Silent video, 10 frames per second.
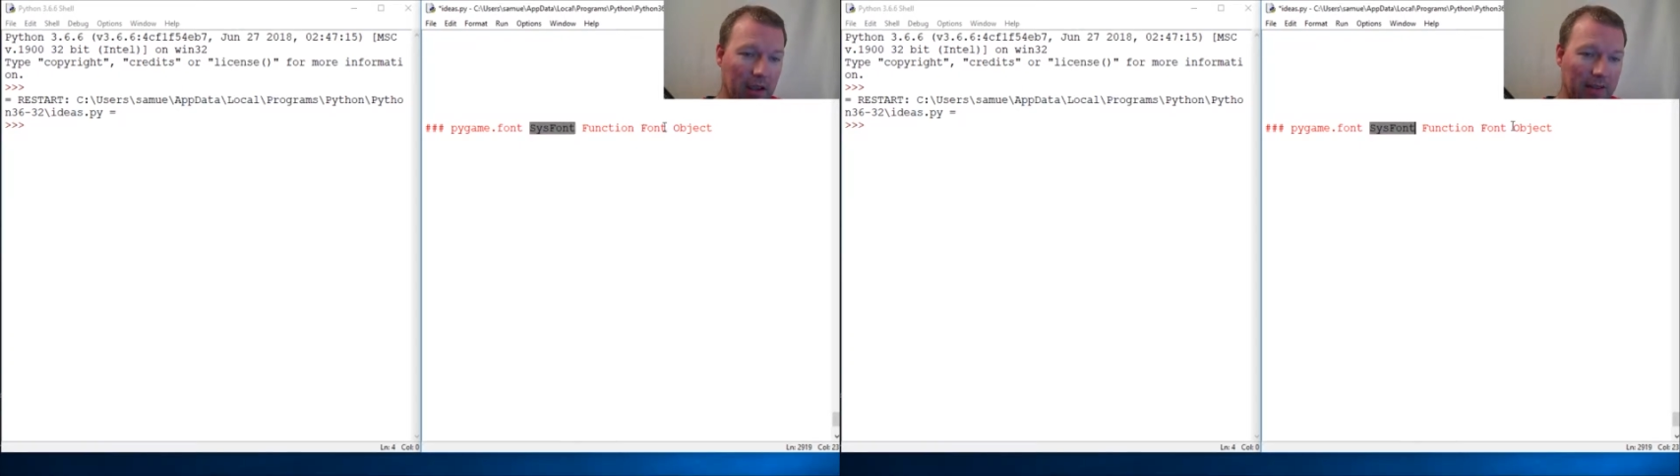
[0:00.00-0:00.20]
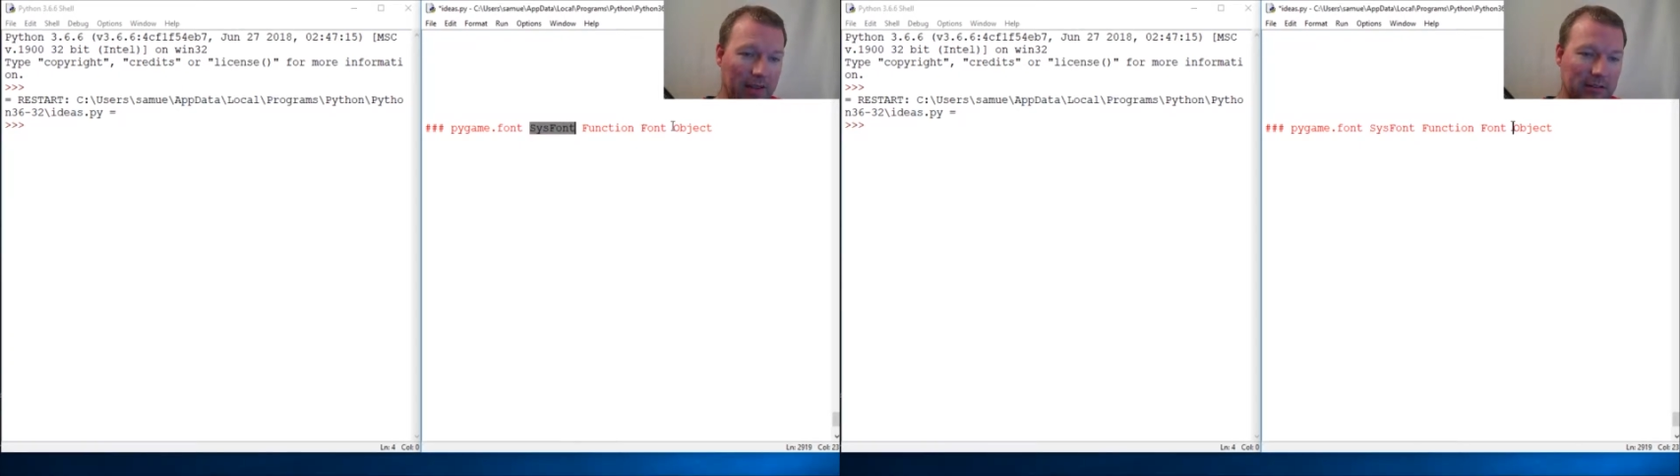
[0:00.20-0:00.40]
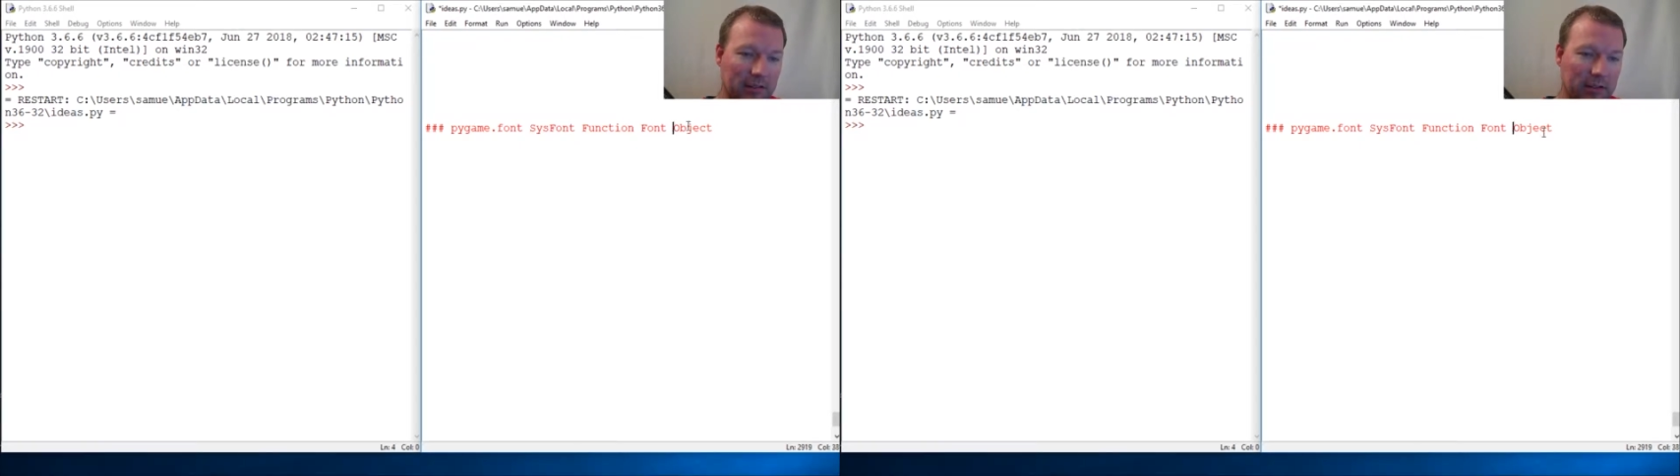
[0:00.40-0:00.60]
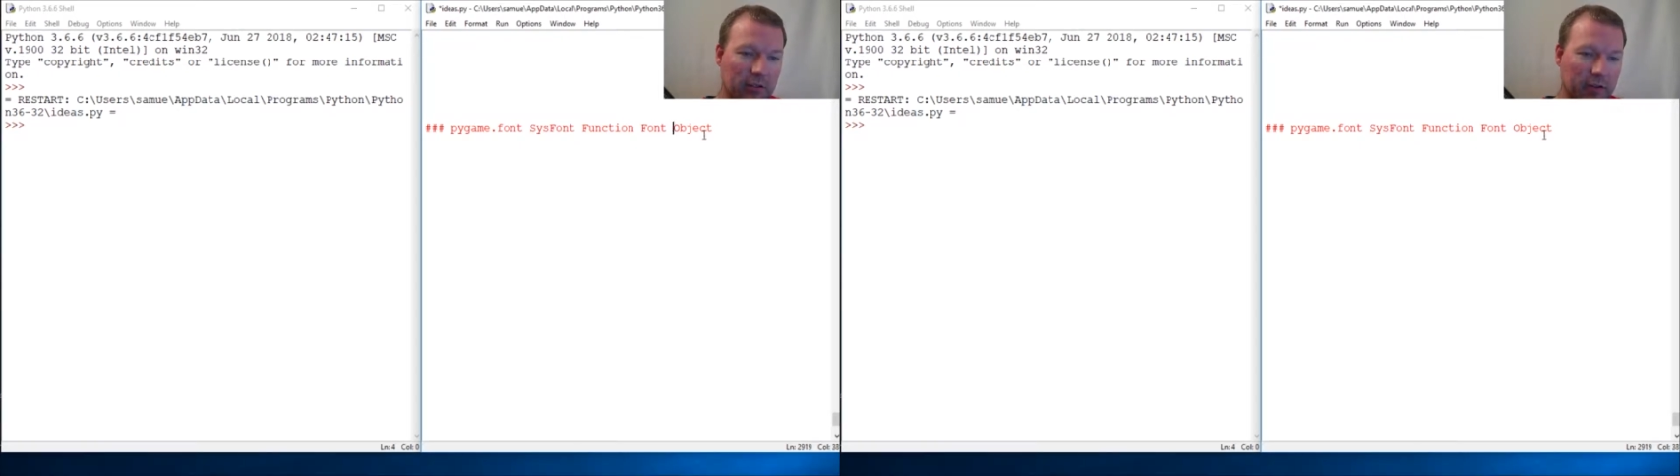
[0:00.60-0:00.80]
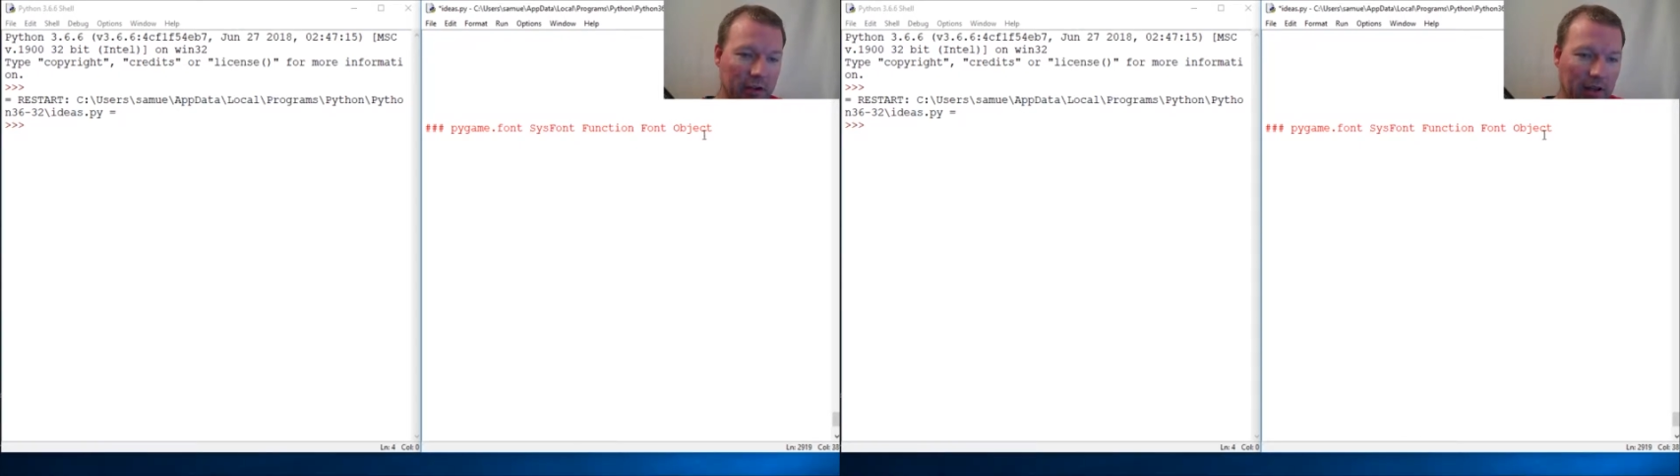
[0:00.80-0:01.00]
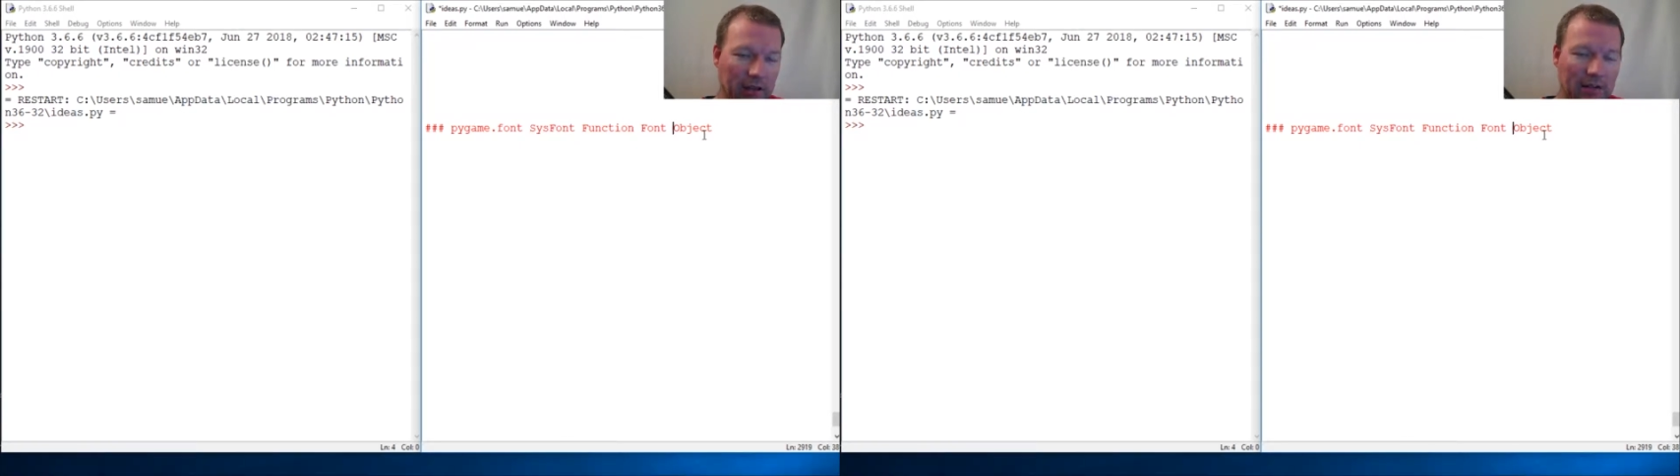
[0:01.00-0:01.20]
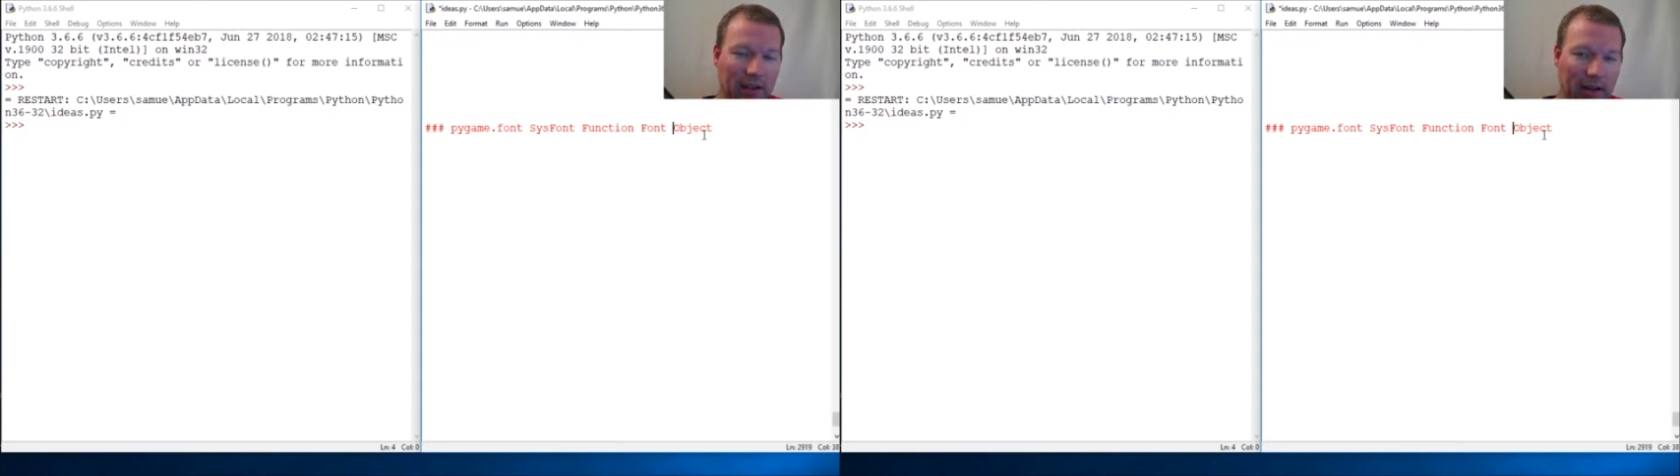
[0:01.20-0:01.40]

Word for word: and that's going to create